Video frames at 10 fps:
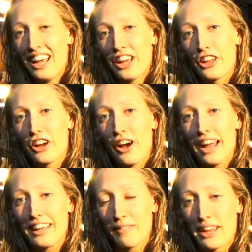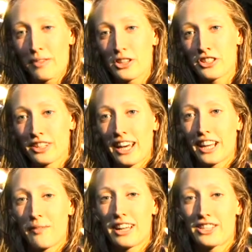You know, my emotions are kind of
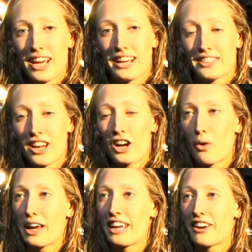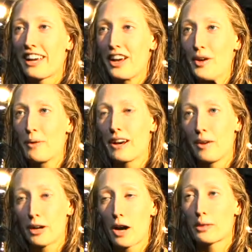coming in check. It's not quite here yet, but
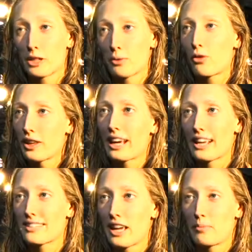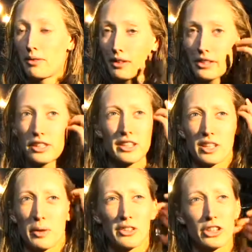a couple days before, like I said to
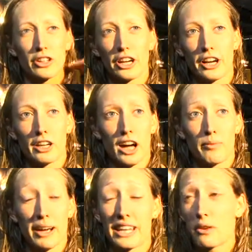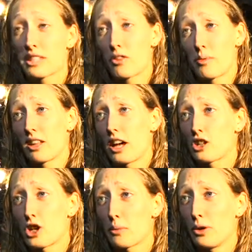someone else earlier, my knee was giving me a lot
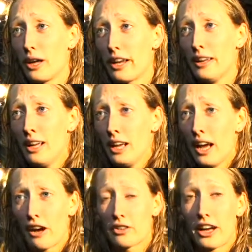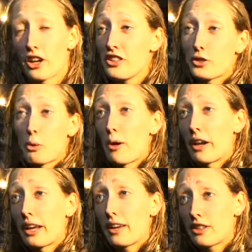of trouble, and I couldn't swim
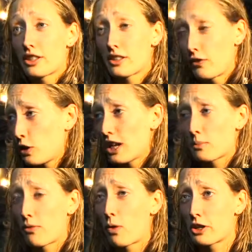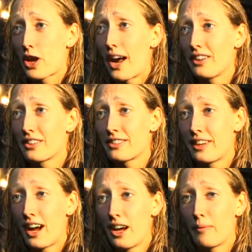on it just a few days before trials,
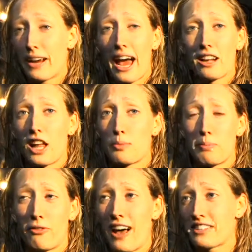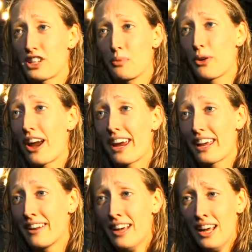but I had a lot of people fasting and praying and